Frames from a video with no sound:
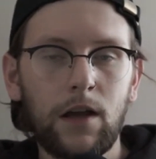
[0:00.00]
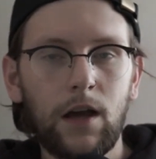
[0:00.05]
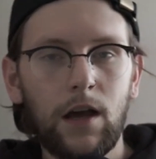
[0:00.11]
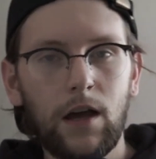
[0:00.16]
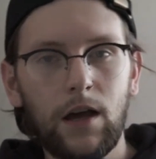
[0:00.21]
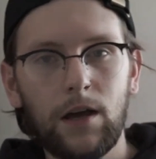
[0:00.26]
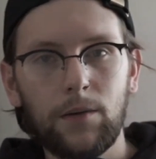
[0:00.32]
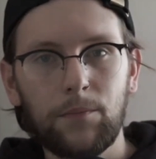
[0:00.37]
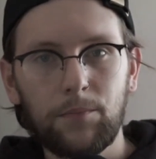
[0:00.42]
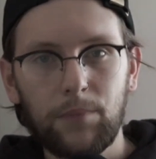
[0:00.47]

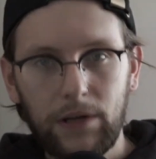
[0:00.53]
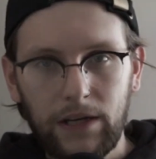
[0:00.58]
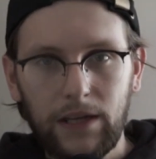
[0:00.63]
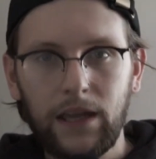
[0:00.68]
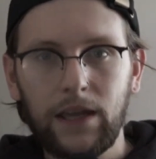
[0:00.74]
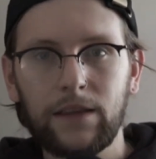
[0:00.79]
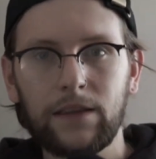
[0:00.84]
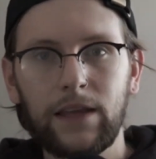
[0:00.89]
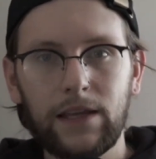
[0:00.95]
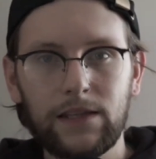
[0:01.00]
But
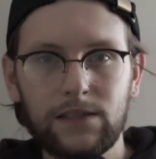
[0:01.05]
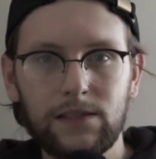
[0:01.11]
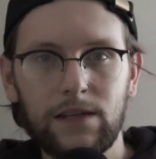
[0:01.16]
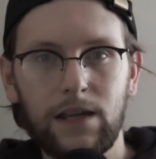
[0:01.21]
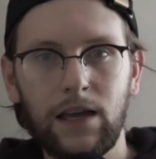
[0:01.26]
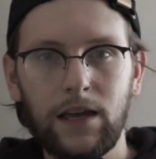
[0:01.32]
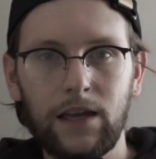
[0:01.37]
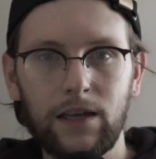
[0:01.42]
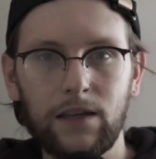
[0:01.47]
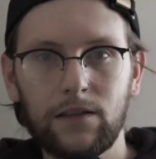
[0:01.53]
again,
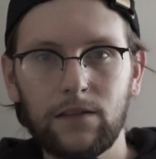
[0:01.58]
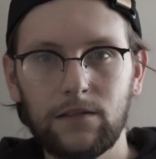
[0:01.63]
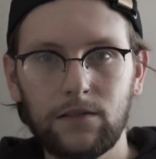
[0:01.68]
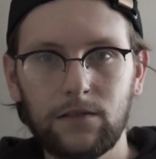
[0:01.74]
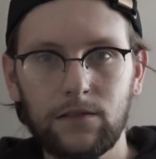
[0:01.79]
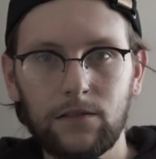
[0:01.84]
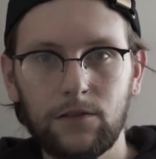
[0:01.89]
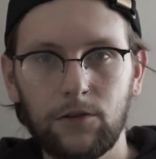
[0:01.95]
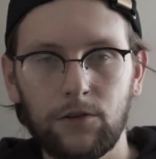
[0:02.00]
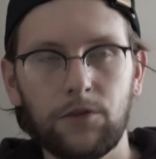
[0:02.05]

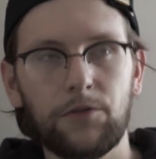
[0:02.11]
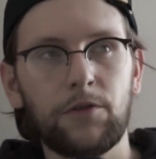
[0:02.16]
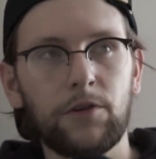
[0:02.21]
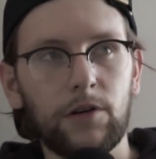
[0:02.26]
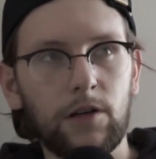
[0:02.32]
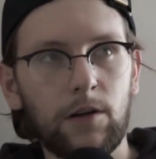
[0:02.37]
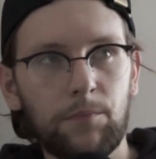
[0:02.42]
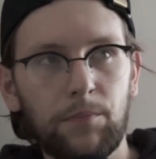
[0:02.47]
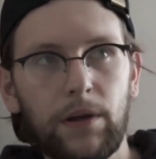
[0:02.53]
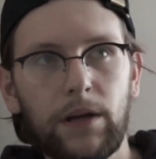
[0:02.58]
they're
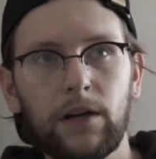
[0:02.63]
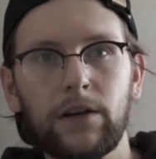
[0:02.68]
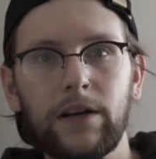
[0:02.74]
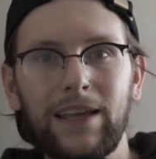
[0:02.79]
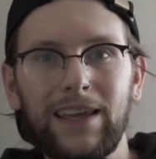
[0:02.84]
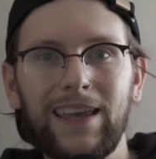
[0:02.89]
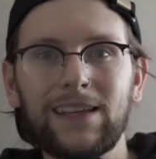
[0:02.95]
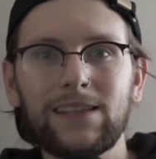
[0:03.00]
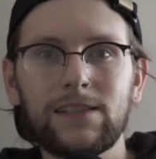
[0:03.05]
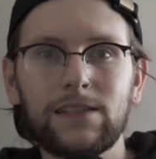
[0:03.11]
compared
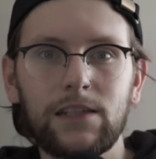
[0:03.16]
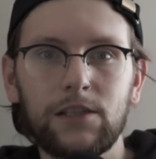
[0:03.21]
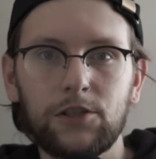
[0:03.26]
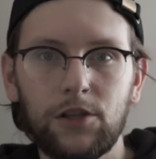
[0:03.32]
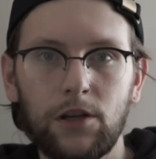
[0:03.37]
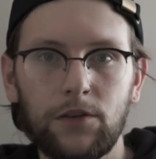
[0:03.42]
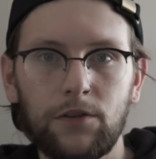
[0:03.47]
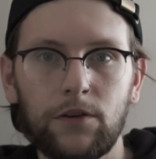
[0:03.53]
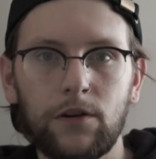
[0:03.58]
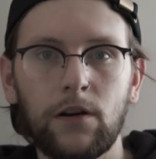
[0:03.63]
against
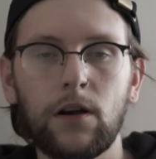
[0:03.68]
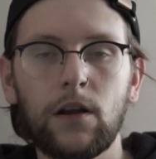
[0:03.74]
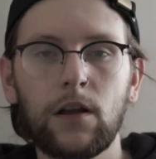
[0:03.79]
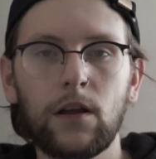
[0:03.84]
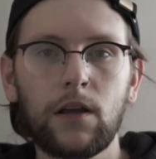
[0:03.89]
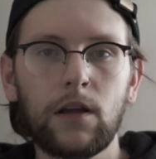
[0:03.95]
each other.